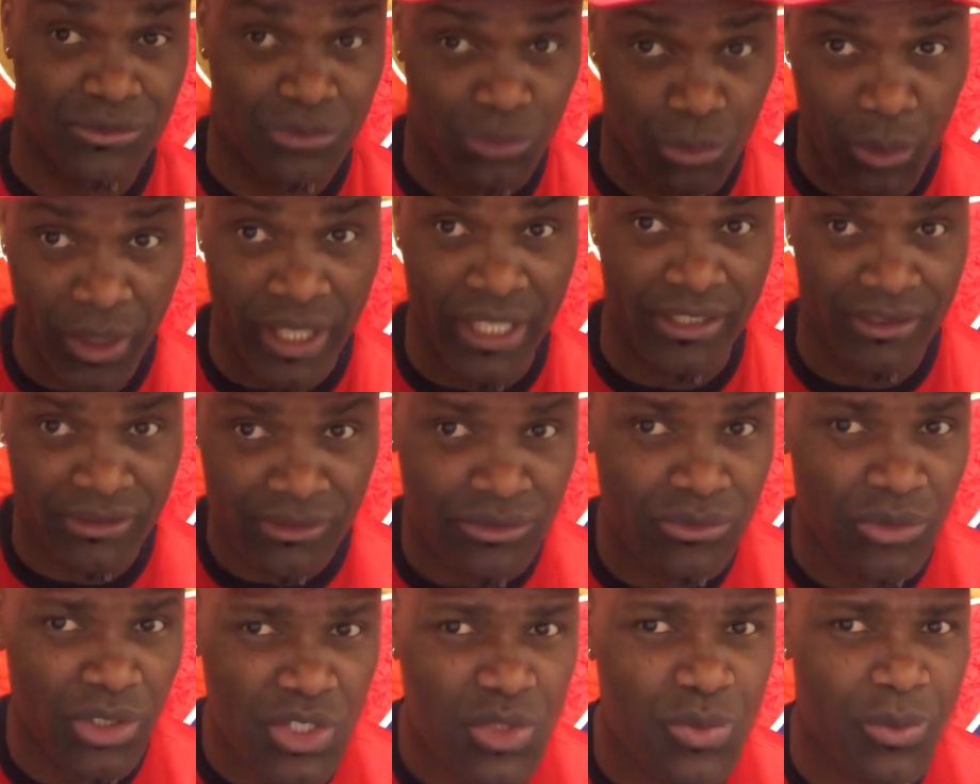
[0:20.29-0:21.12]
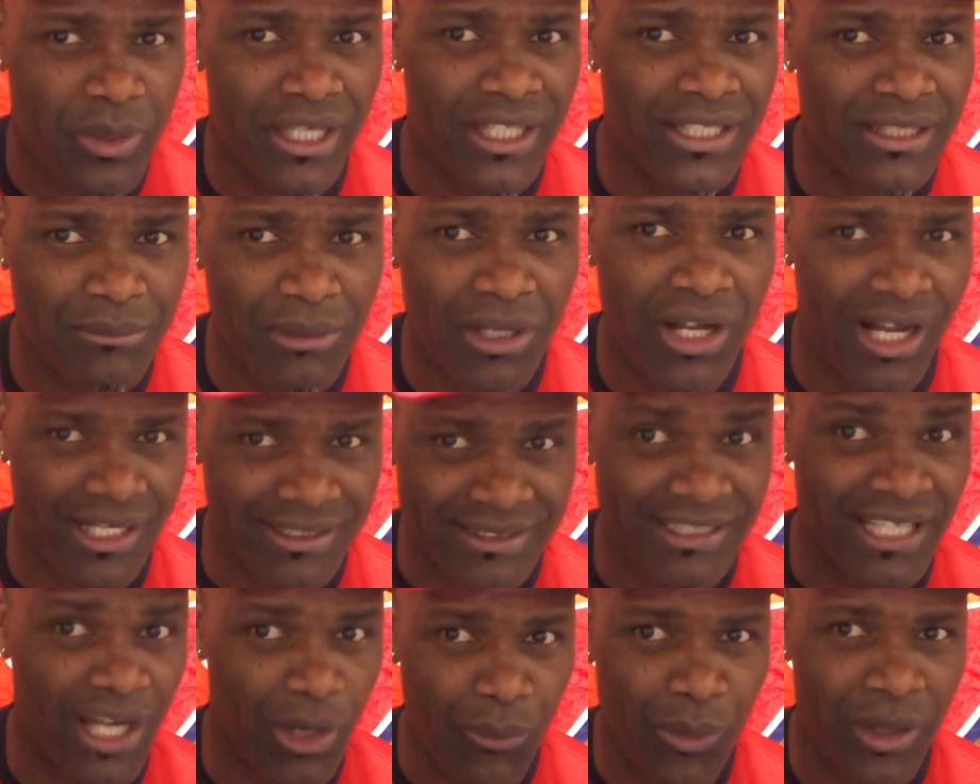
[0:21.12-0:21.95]
Wait, just wait,
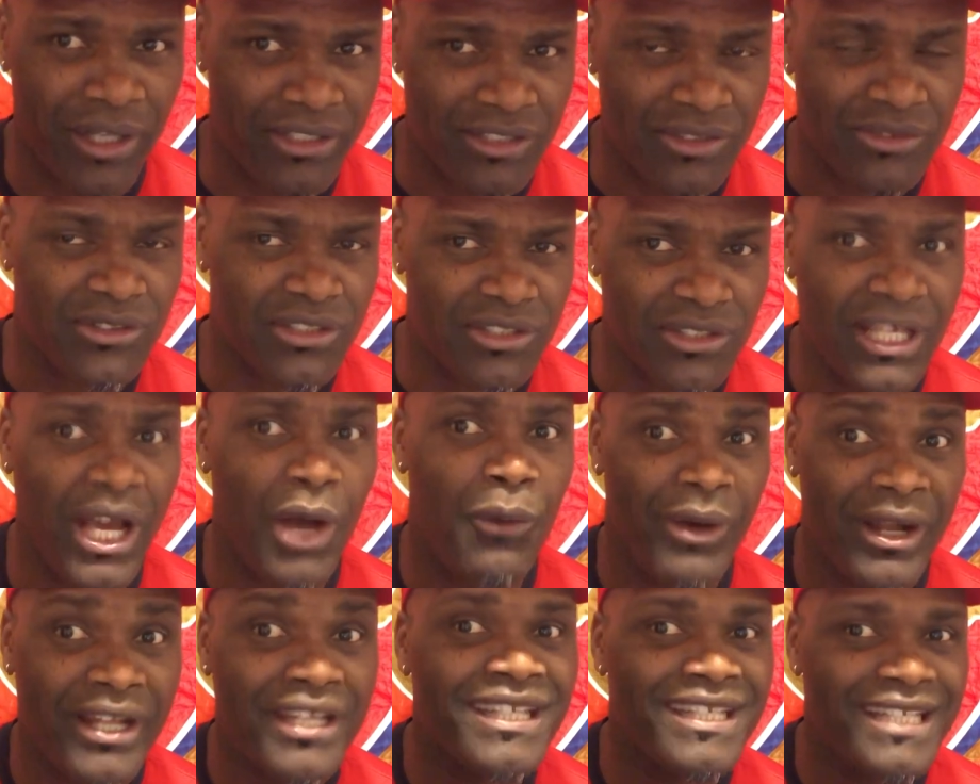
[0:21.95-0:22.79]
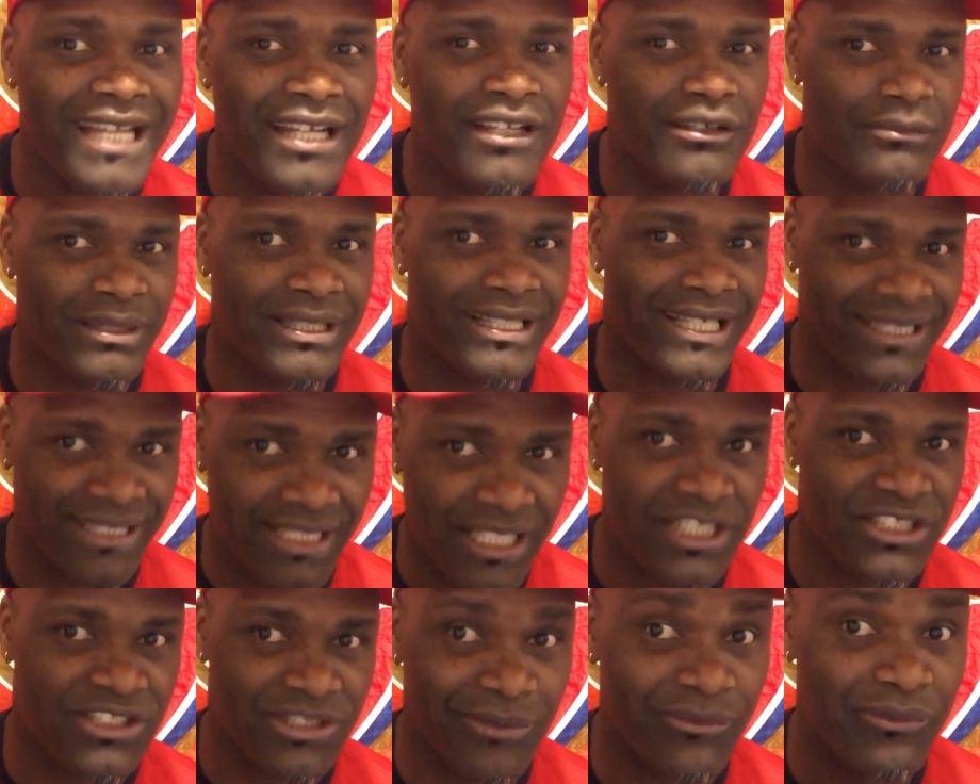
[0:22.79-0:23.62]
because that one need a little bit of
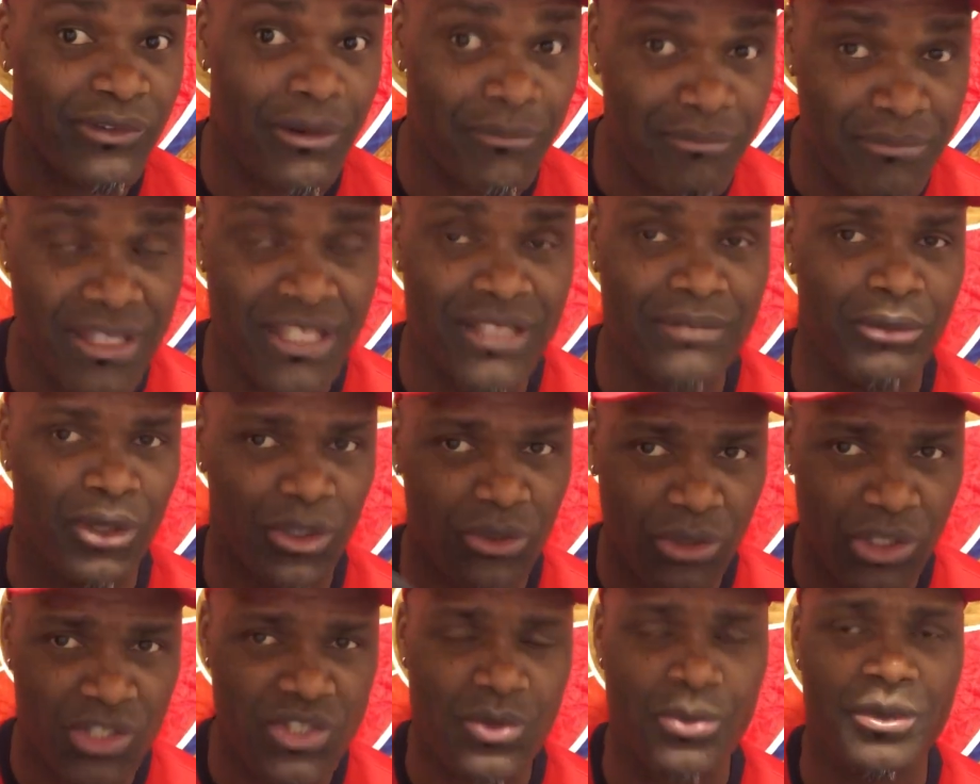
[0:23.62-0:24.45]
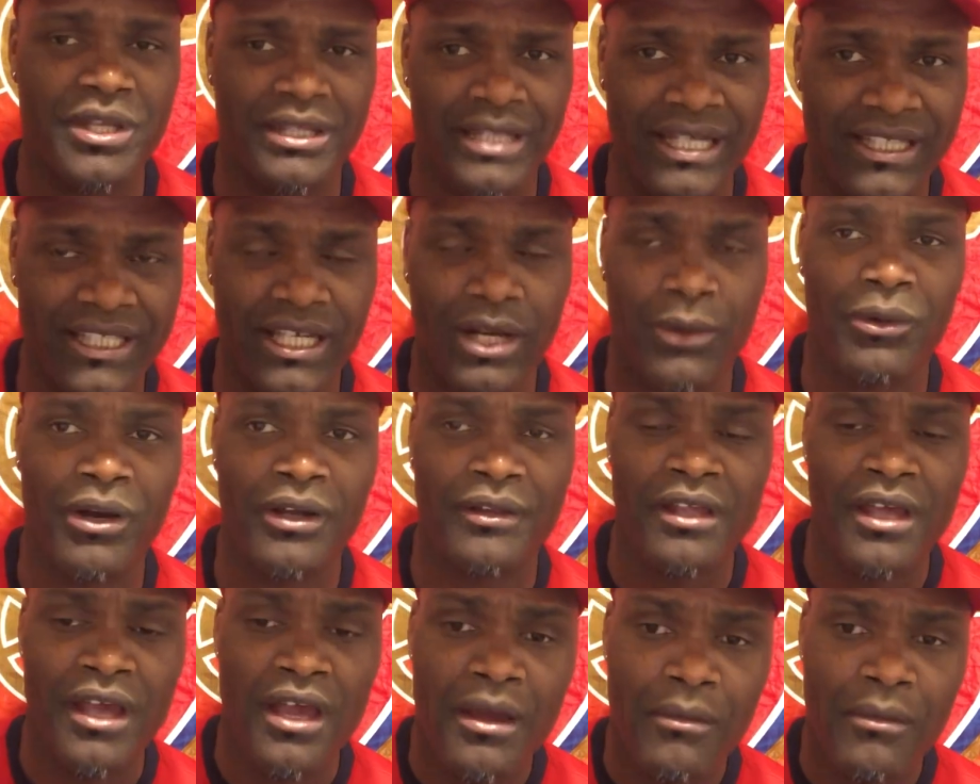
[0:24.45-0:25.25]
attention from me. But just wait on that one.